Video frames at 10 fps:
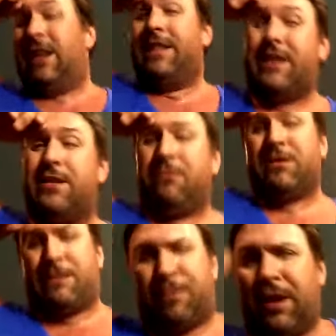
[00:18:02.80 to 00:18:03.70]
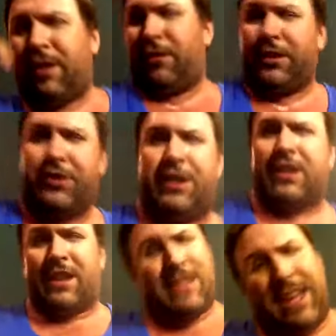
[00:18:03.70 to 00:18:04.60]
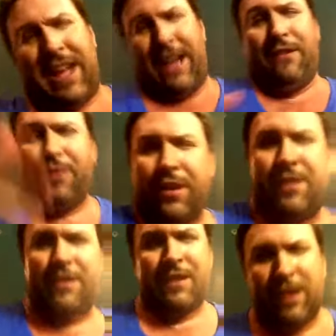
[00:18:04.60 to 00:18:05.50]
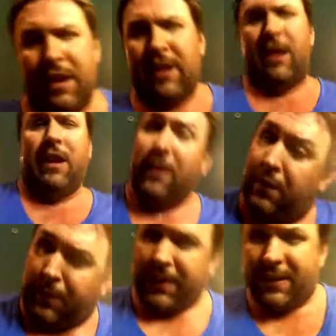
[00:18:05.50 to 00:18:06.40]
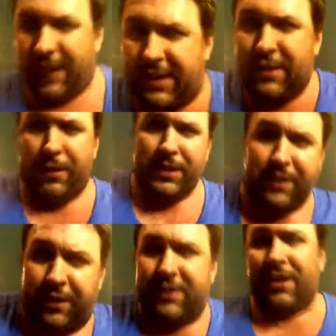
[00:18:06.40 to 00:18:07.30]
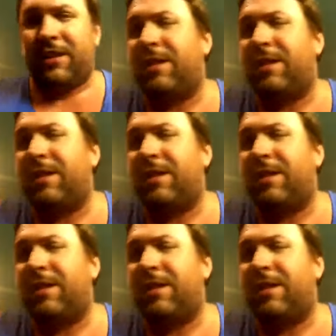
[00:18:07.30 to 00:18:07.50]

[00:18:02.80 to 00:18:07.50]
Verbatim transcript: there's almost a political agenda that they have in the way that they ask questions.